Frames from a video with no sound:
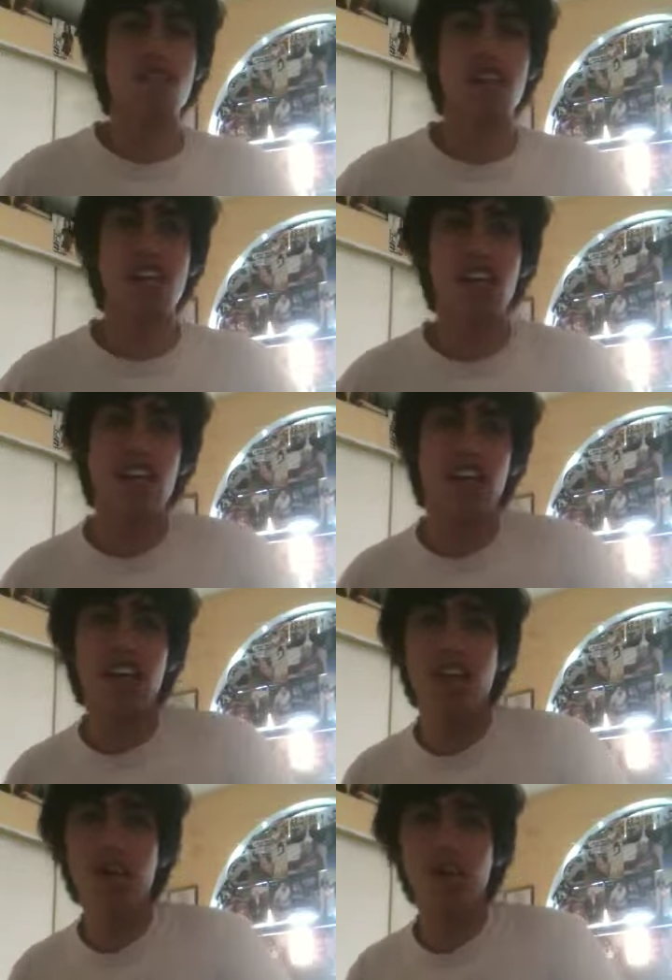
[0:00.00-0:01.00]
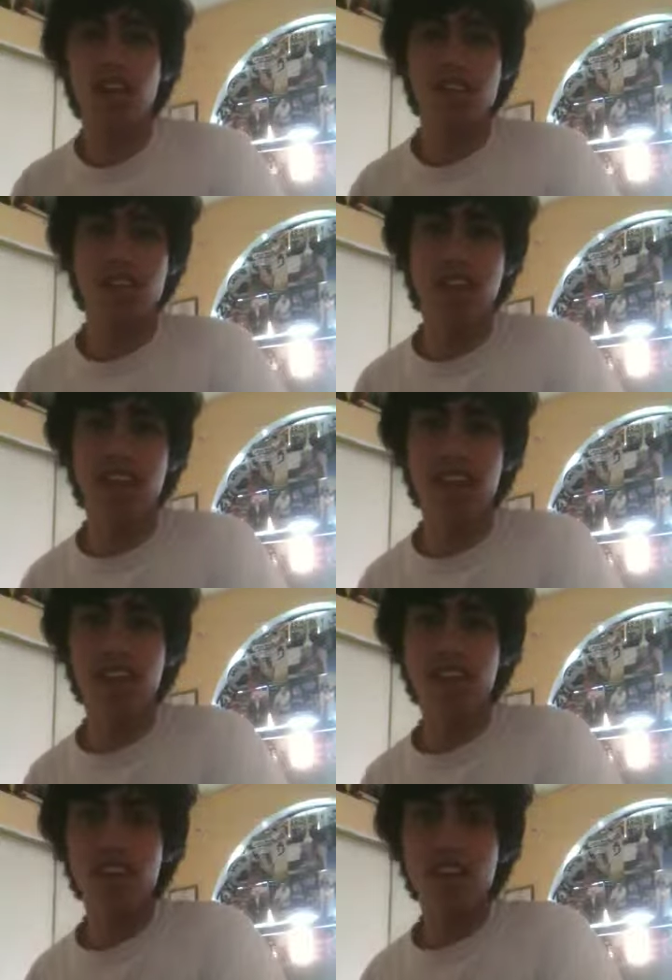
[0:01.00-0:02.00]
feel like they're kind of coming off gay.
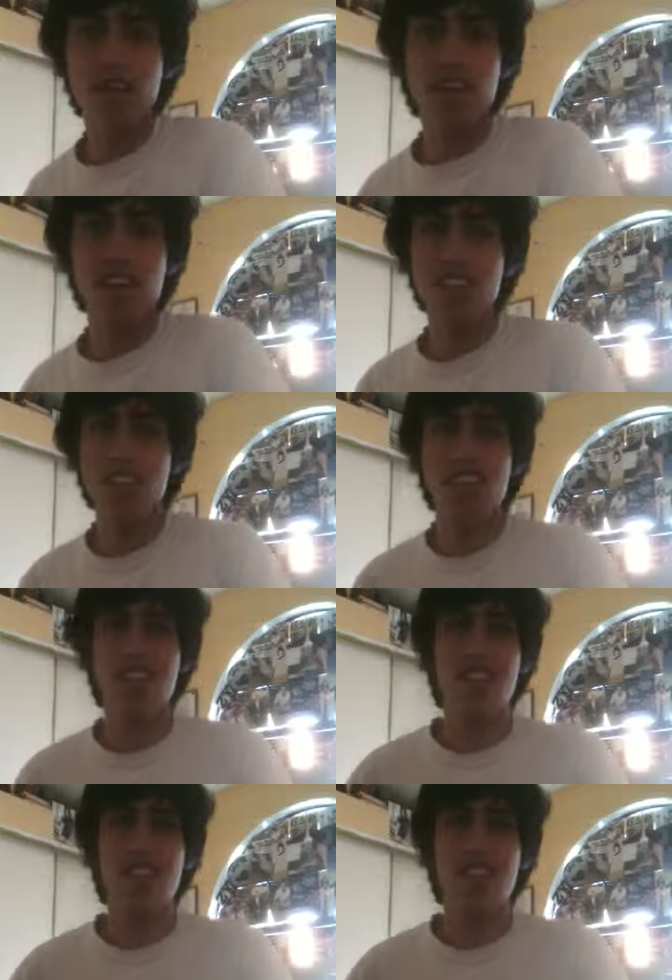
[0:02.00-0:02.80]
Because, like, you